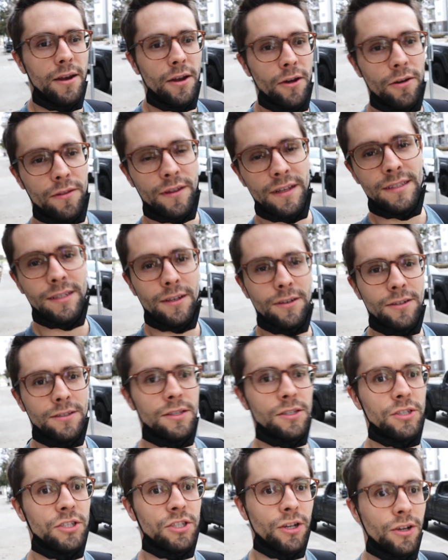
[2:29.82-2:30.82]
You know, this goes
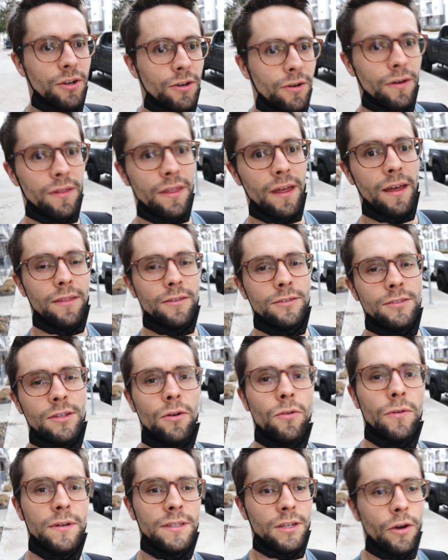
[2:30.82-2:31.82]
to show that there's
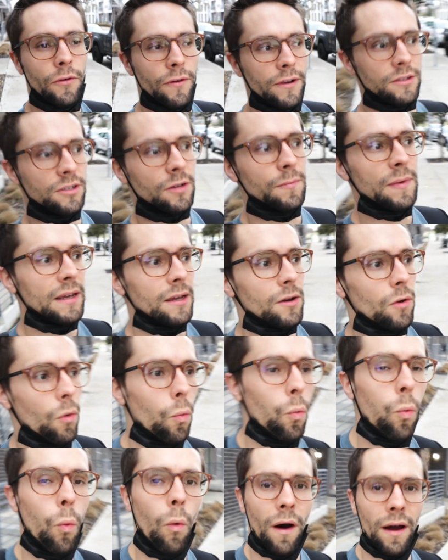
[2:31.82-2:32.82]
always going to be
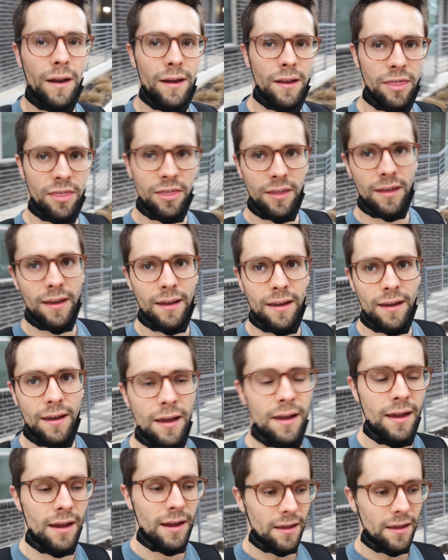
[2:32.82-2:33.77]
one thing